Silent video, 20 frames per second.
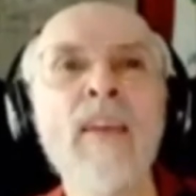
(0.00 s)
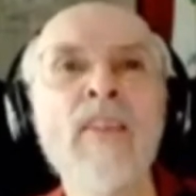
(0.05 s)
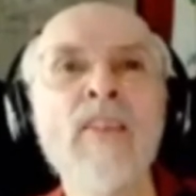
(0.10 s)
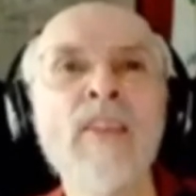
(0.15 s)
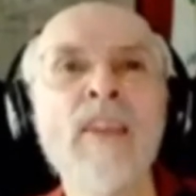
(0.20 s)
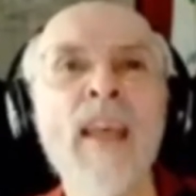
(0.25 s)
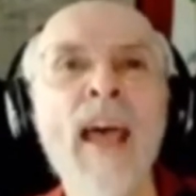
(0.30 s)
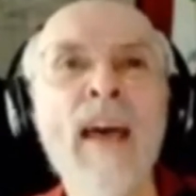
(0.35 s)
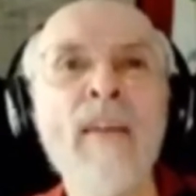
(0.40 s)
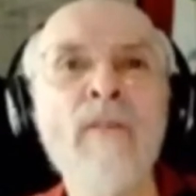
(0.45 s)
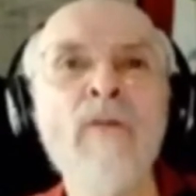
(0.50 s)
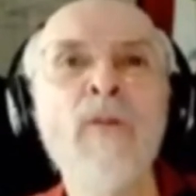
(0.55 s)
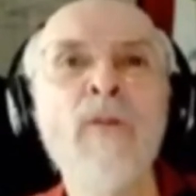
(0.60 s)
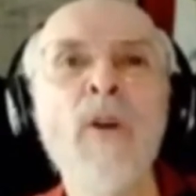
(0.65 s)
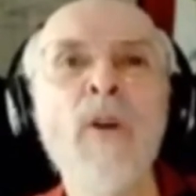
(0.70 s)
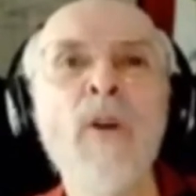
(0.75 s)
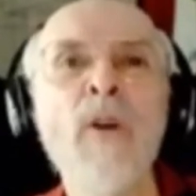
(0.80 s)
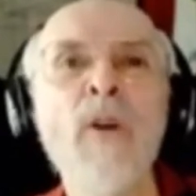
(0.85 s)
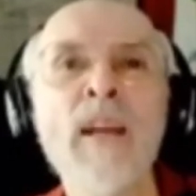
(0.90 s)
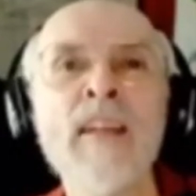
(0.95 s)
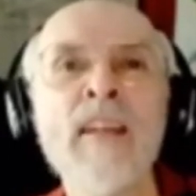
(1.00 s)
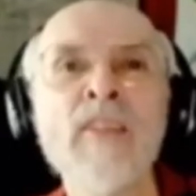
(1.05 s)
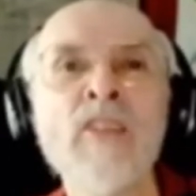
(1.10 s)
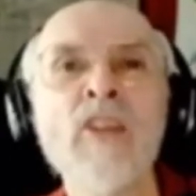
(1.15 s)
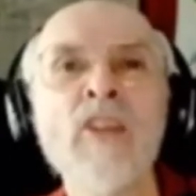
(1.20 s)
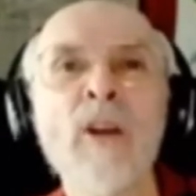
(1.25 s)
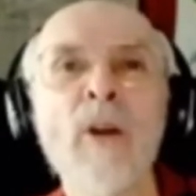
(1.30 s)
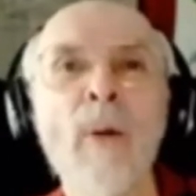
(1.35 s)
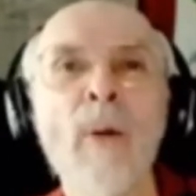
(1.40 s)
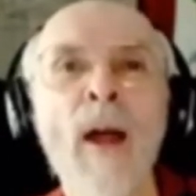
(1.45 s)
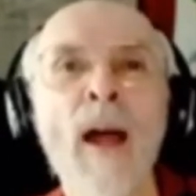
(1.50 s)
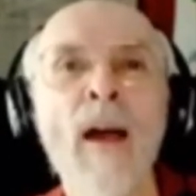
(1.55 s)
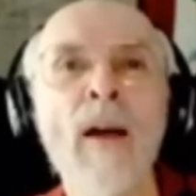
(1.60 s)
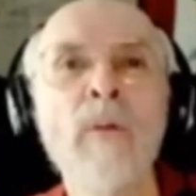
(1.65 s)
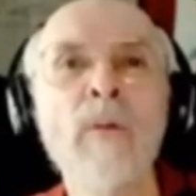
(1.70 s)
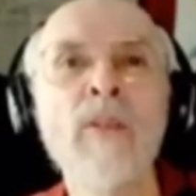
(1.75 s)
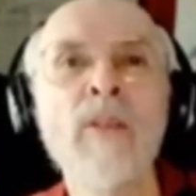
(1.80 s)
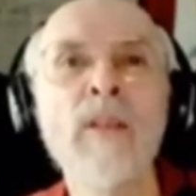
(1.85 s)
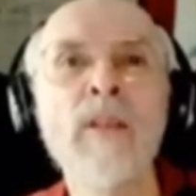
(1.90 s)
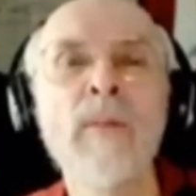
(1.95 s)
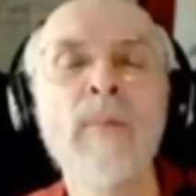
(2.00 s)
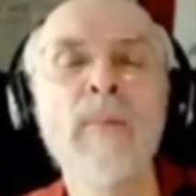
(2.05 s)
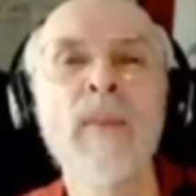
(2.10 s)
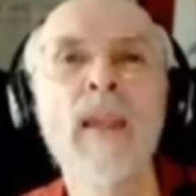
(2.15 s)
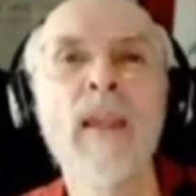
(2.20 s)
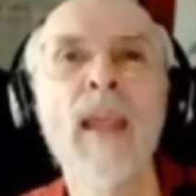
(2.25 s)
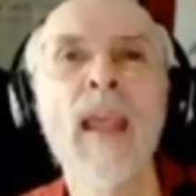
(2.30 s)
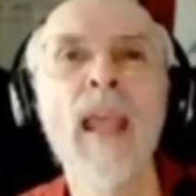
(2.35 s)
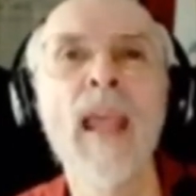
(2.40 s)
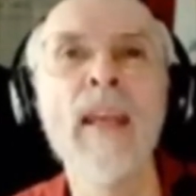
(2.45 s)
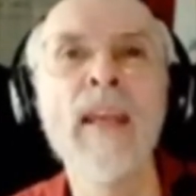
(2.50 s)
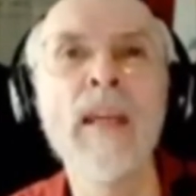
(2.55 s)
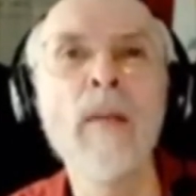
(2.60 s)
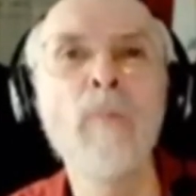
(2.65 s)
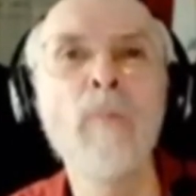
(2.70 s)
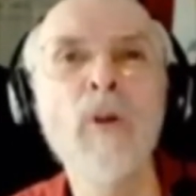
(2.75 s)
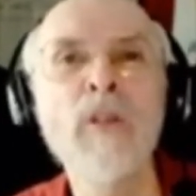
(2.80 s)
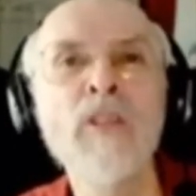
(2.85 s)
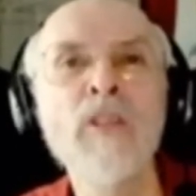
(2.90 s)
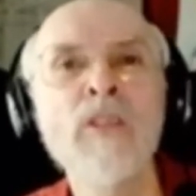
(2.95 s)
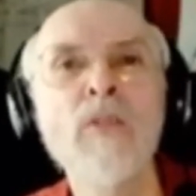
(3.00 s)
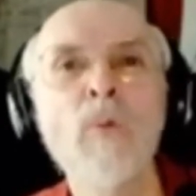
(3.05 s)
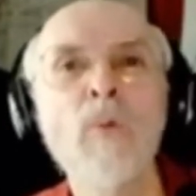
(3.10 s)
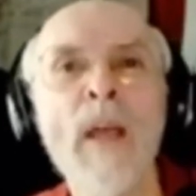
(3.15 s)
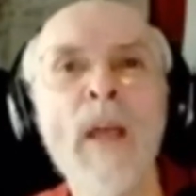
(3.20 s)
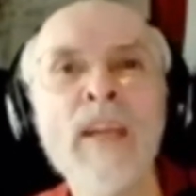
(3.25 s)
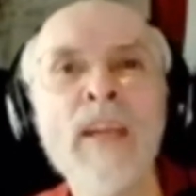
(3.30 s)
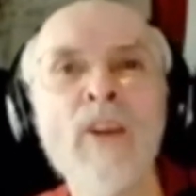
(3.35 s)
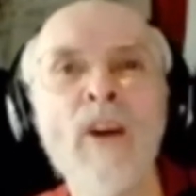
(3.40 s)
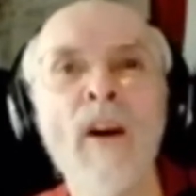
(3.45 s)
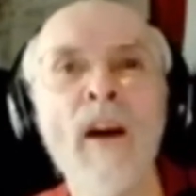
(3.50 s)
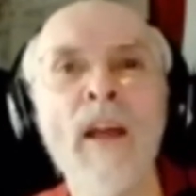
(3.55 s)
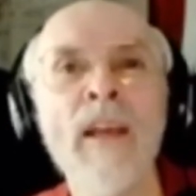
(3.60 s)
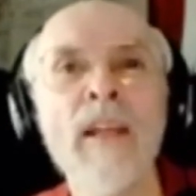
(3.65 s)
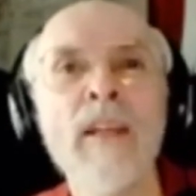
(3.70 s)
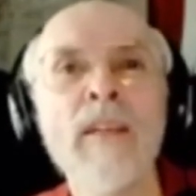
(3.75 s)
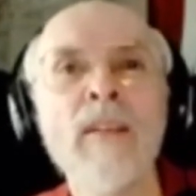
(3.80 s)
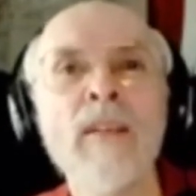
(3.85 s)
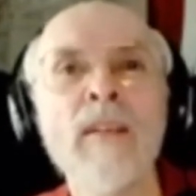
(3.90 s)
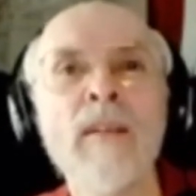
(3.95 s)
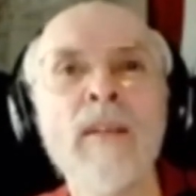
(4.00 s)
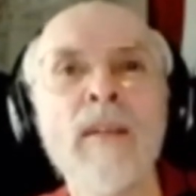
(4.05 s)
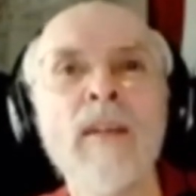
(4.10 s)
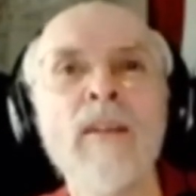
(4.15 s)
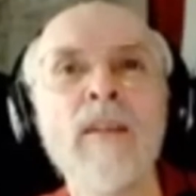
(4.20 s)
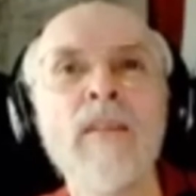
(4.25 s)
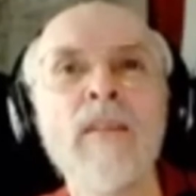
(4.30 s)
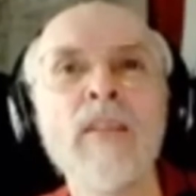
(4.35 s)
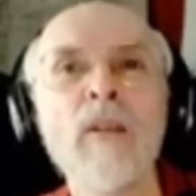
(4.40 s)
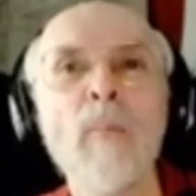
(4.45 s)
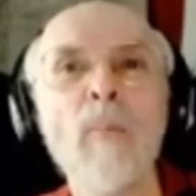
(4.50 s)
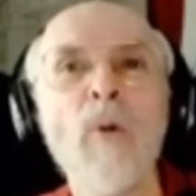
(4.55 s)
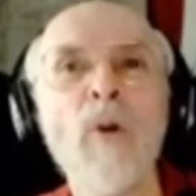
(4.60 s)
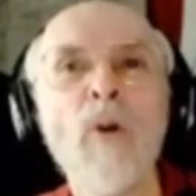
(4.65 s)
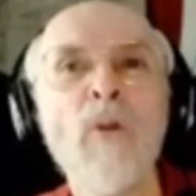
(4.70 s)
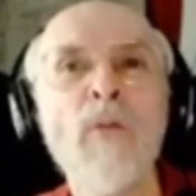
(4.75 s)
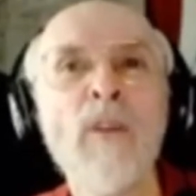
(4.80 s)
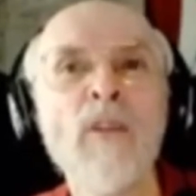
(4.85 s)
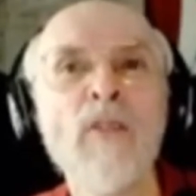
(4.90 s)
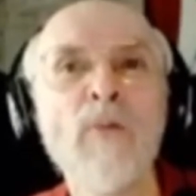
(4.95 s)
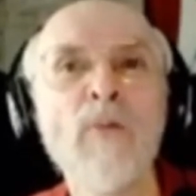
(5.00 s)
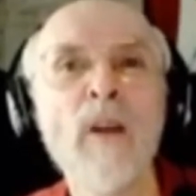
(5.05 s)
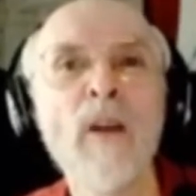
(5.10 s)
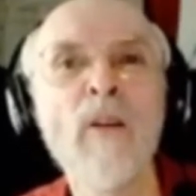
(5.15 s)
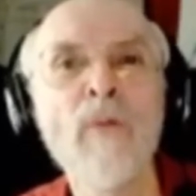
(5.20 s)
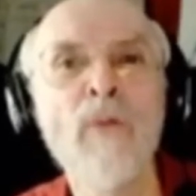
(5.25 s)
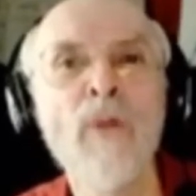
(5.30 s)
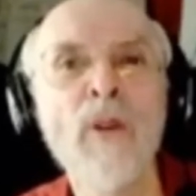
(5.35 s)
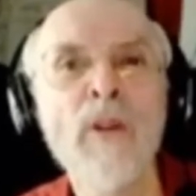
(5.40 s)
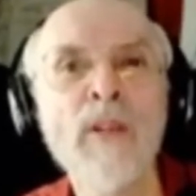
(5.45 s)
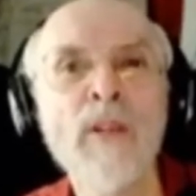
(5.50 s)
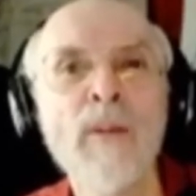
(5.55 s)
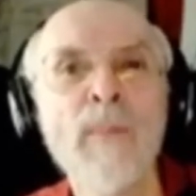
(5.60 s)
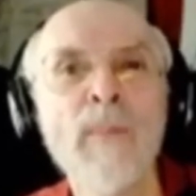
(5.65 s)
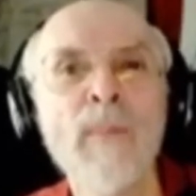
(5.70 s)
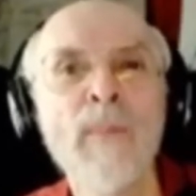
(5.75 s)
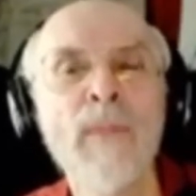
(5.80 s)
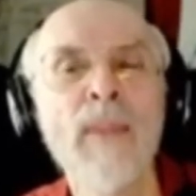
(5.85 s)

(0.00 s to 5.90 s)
As that foot hits the ground and he puts his weight on it to move his rear foot,